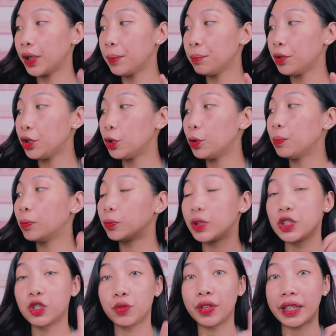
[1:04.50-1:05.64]
Premium
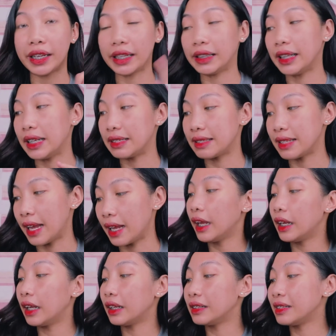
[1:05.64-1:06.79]
Rejuvenating Set.
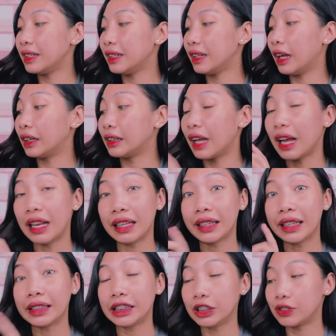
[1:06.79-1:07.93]
And ang
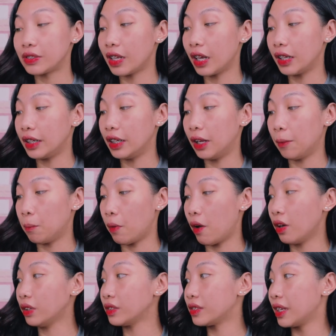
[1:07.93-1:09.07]
nakalagay dito sa kanilang
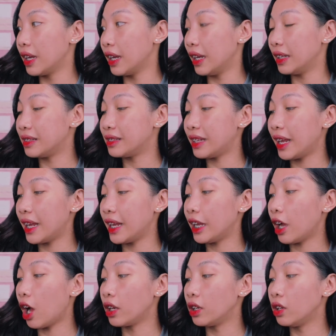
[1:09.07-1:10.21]
box, it's
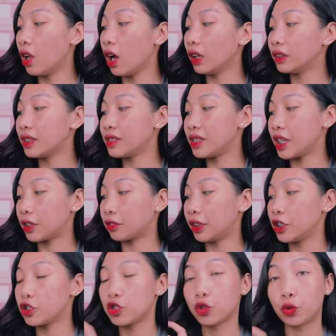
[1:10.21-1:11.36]
saying, "Unlock the
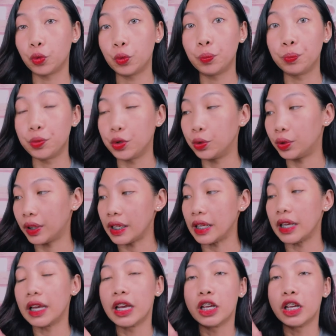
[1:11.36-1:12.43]
secrets to beauty."